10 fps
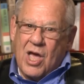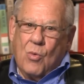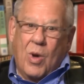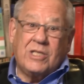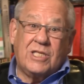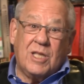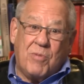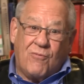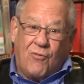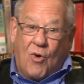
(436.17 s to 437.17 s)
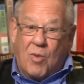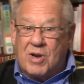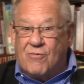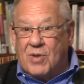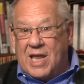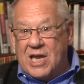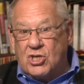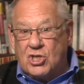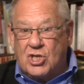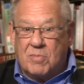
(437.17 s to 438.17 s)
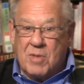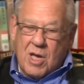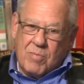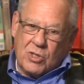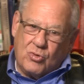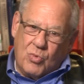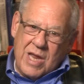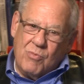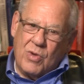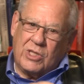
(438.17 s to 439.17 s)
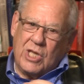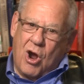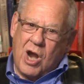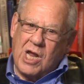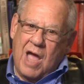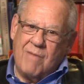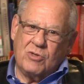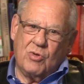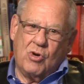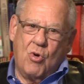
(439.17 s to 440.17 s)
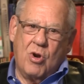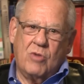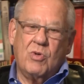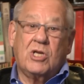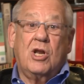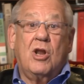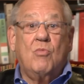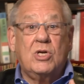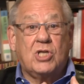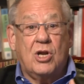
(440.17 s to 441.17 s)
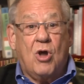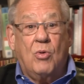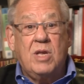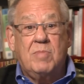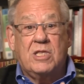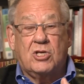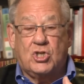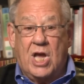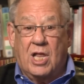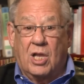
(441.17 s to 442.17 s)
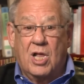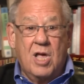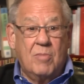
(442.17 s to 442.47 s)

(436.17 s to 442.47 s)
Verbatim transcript: What's the performative relationship between what the archive has recorded, which can, which can only be the shell,